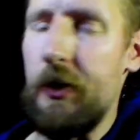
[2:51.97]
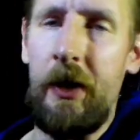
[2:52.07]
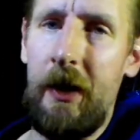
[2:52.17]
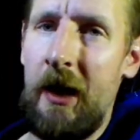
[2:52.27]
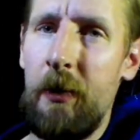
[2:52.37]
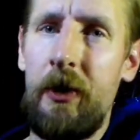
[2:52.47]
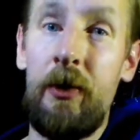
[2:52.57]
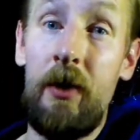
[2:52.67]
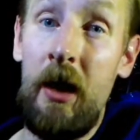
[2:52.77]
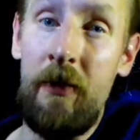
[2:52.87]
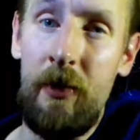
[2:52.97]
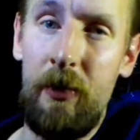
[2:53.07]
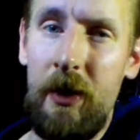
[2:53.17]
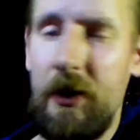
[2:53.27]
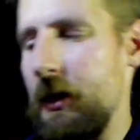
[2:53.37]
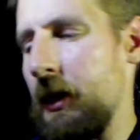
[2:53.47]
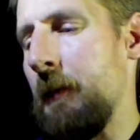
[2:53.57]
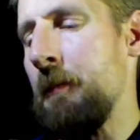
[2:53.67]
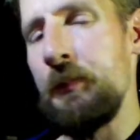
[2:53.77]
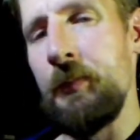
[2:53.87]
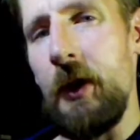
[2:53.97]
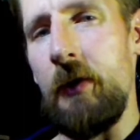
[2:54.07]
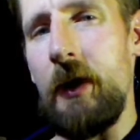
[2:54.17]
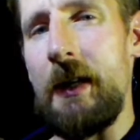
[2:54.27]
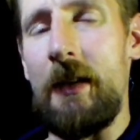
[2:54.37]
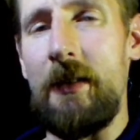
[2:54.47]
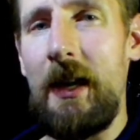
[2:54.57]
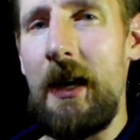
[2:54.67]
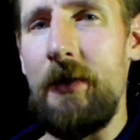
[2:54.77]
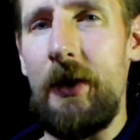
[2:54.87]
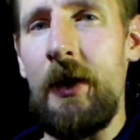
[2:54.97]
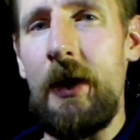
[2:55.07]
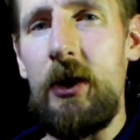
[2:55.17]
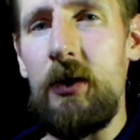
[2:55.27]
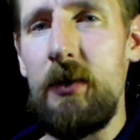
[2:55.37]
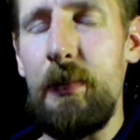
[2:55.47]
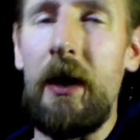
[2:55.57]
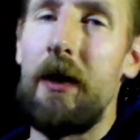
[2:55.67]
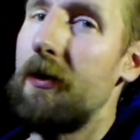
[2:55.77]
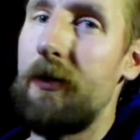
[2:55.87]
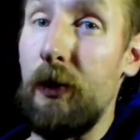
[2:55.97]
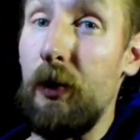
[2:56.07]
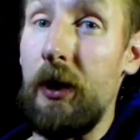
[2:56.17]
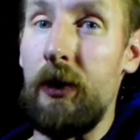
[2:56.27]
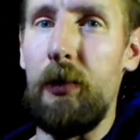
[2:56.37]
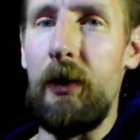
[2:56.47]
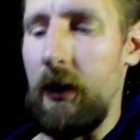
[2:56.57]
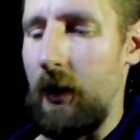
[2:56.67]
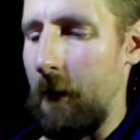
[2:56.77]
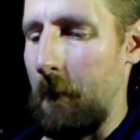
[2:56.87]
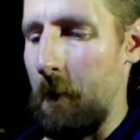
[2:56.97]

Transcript: you can carry with you everywhere you go and write down everything you spent for one whole month.